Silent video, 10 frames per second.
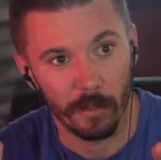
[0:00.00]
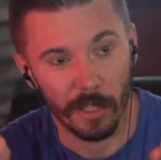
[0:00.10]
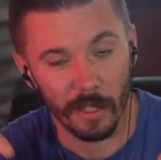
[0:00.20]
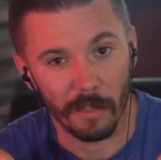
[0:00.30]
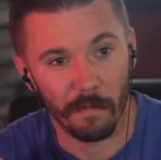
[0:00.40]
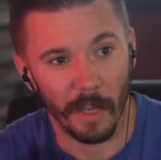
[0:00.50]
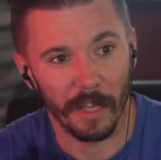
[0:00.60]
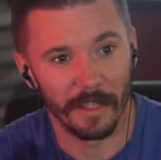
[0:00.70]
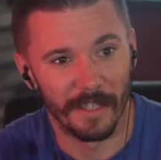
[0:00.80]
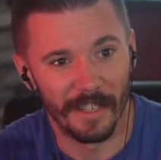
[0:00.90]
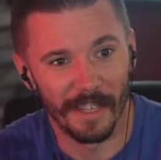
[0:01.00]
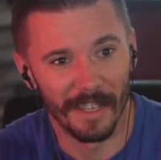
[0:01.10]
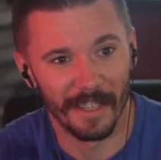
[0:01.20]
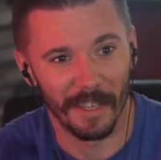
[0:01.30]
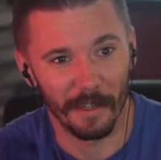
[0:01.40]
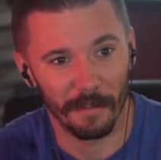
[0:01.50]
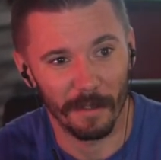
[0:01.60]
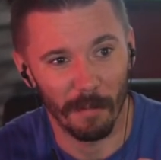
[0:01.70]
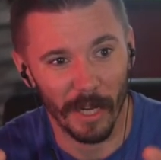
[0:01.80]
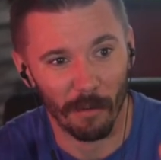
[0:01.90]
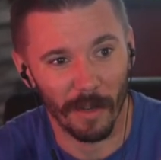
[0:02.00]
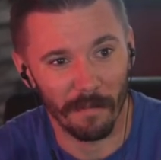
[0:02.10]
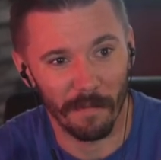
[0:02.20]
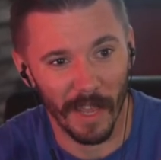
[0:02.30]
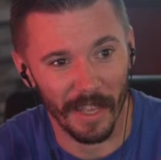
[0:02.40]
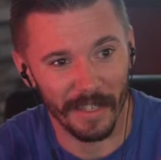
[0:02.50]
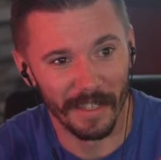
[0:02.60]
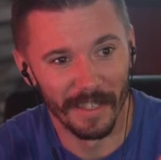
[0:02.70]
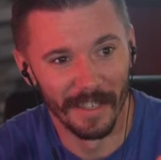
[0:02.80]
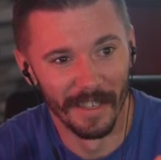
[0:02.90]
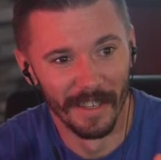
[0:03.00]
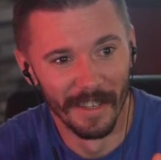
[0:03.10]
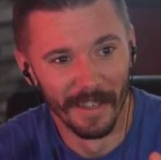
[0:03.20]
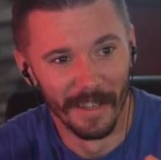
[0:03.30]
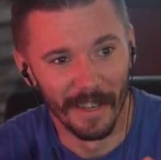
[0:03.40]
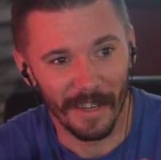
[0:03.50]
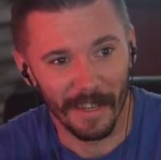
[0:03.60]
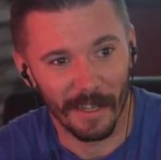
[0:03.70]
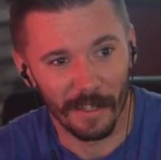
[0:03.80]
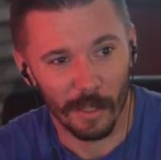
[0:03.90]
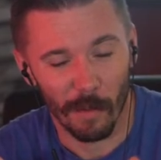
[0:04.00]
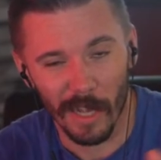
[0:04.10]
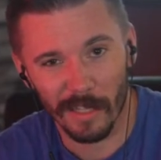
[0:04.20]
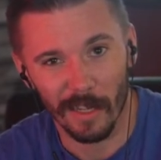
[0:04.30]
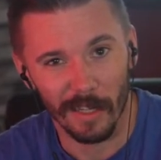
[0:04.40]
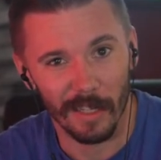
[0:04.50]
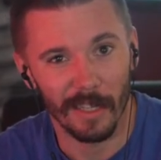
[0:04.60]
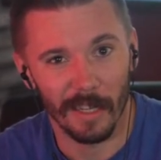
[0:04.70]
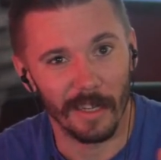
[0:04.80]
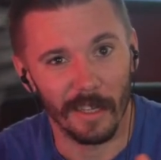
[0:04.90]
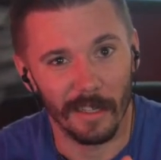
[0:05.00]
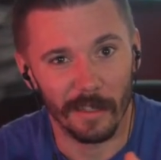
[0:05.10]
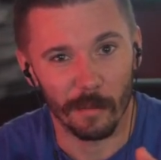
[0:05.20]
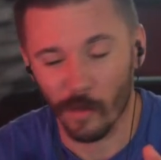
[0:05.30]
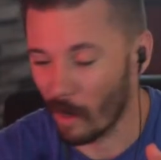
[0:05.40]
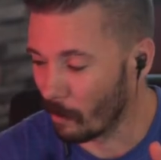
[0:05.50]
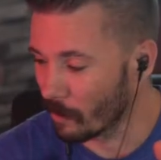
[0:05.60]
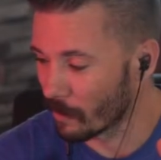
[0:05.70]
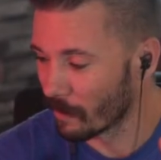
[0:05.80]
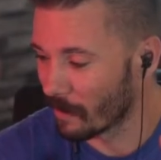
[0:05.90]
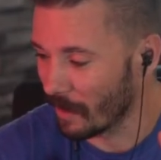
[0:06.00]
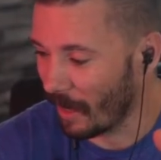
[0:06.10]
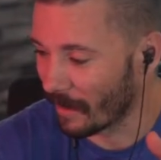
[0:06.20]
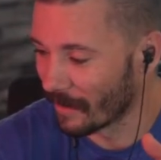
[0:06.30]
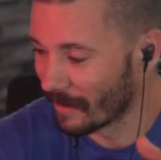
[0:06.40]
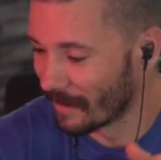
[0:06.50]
ceiling fans, the microwave fan. Surprisingly, I didn't get any subscribers to that.